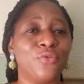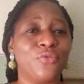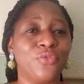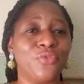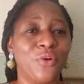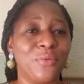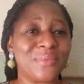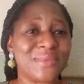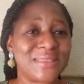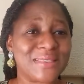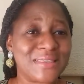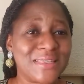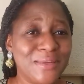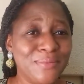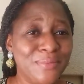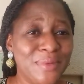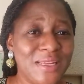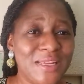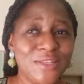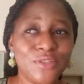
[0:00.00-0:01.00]
from
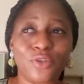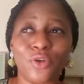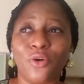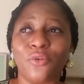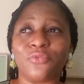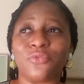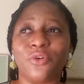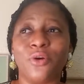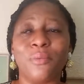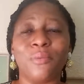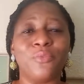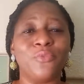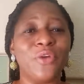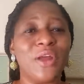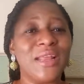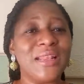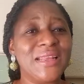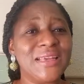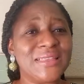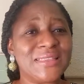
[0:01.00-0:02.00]
siblings or from
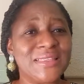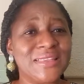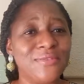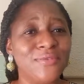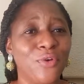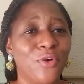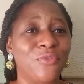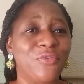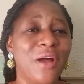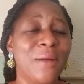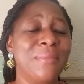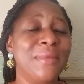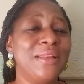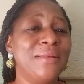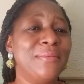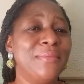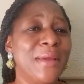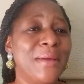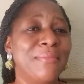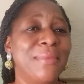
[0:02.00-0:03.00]
relatives or
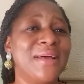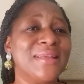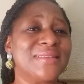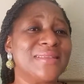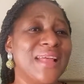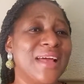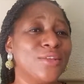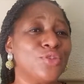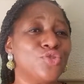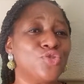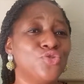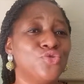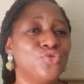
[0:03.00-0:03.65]
family members that